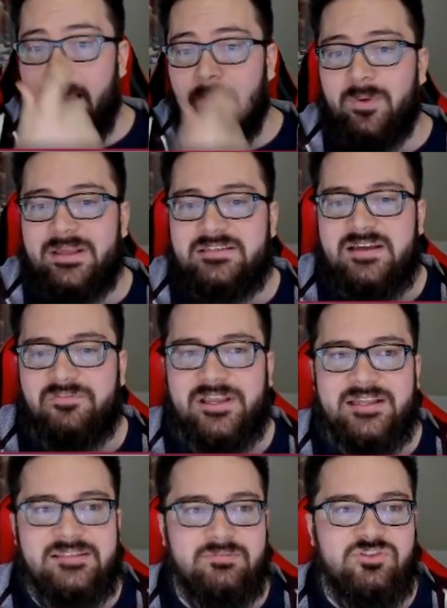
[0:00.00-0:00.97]
We can
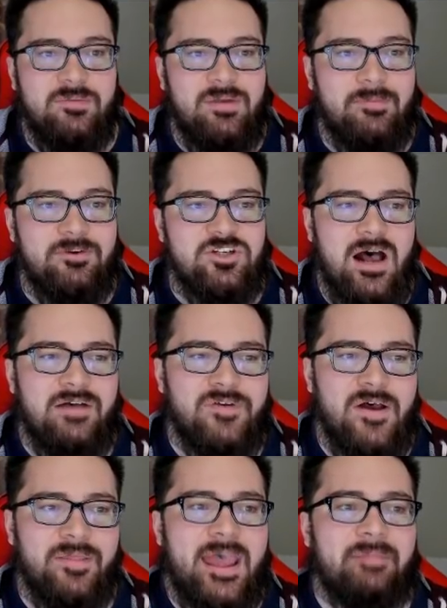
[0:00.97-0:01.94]
definitely get some chip damage off
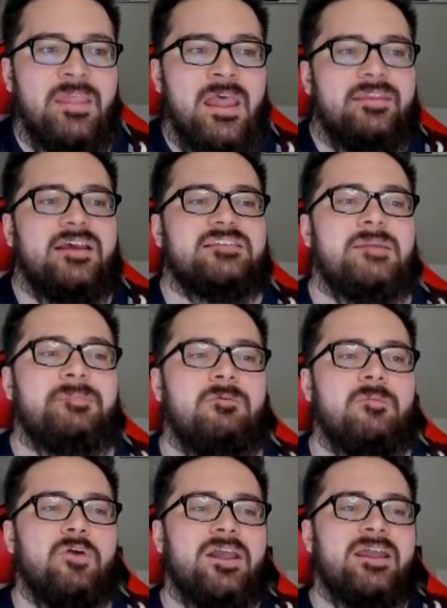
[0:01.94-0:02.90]
on that. Next up here,
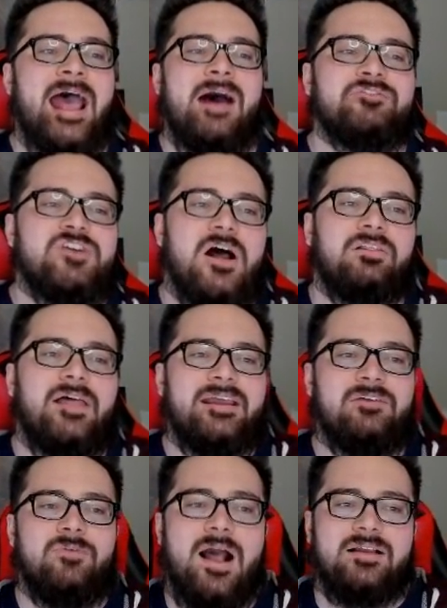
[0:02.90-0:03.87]
we're bringing Hound Dog.
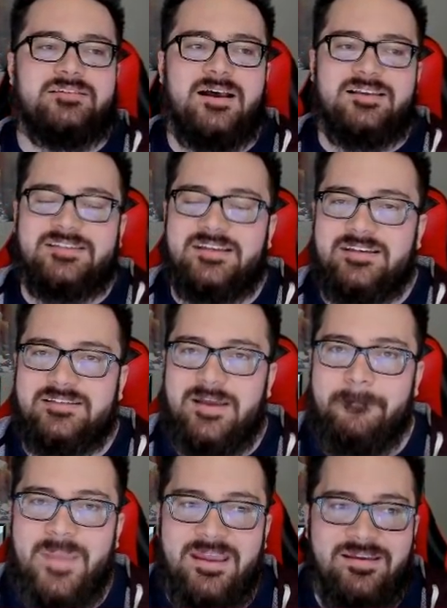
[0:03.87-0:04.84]
Lycanroc Dusk is
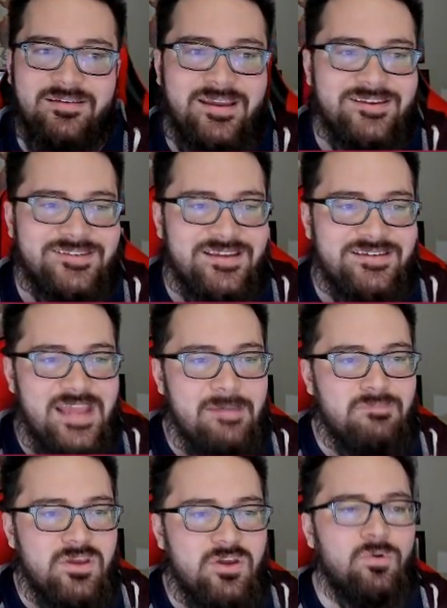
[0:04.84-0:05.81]
making his
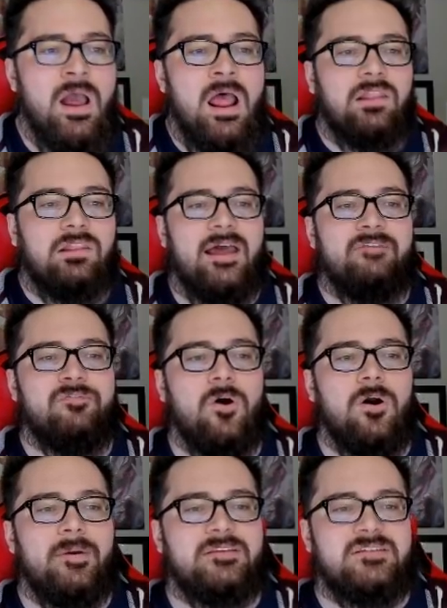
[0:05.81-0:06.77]
debut. Life
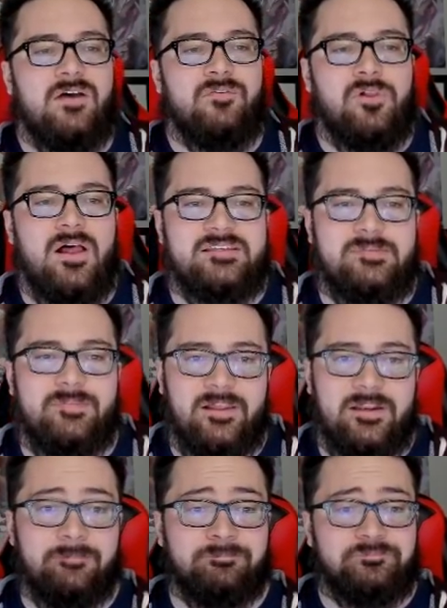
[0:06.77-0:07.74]
Orb, Tough Claws
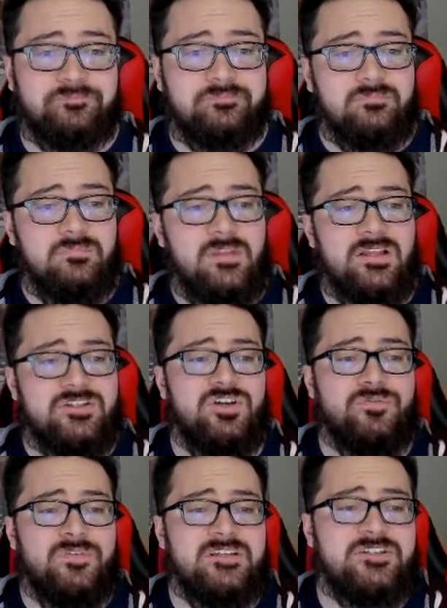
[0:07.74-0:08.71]
ability,
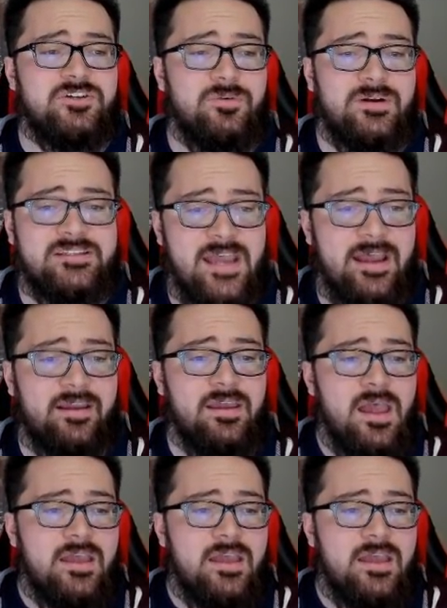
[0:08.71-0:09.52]
252 attack,